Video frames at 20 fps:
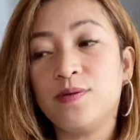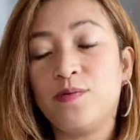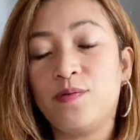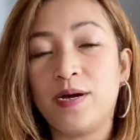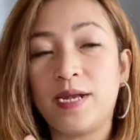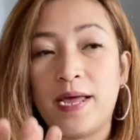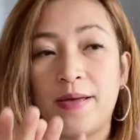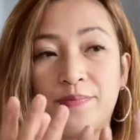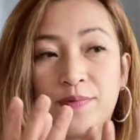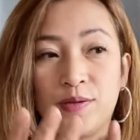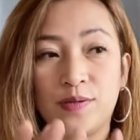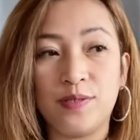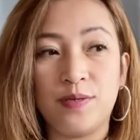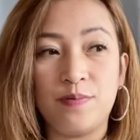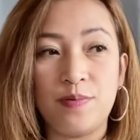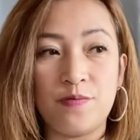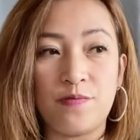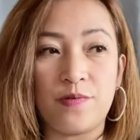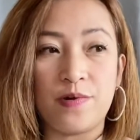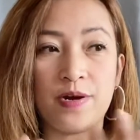what I've told you
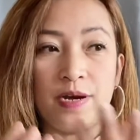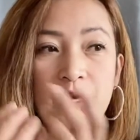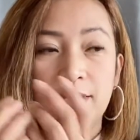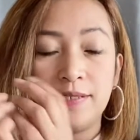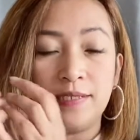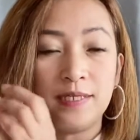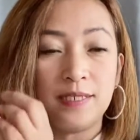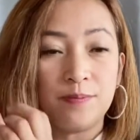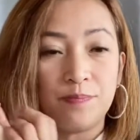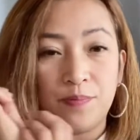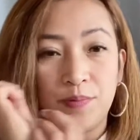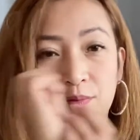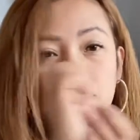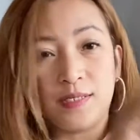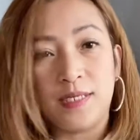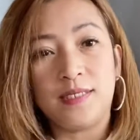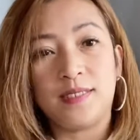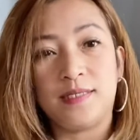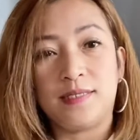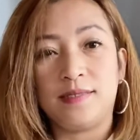before, just put
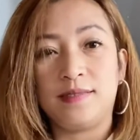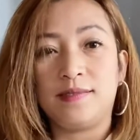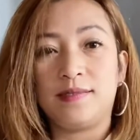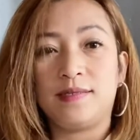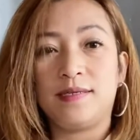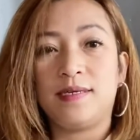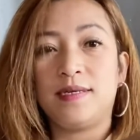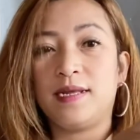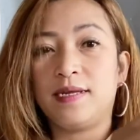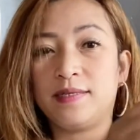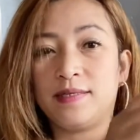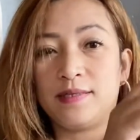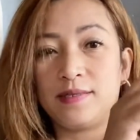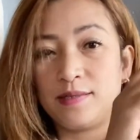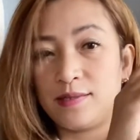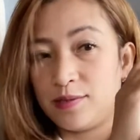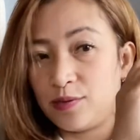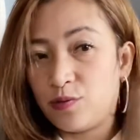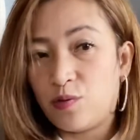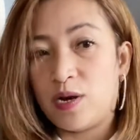it in the
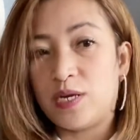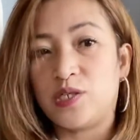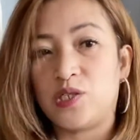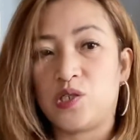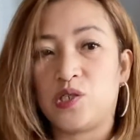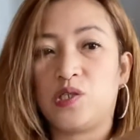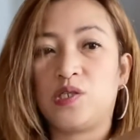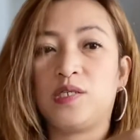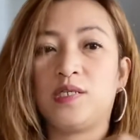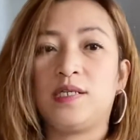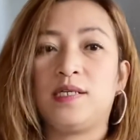trash.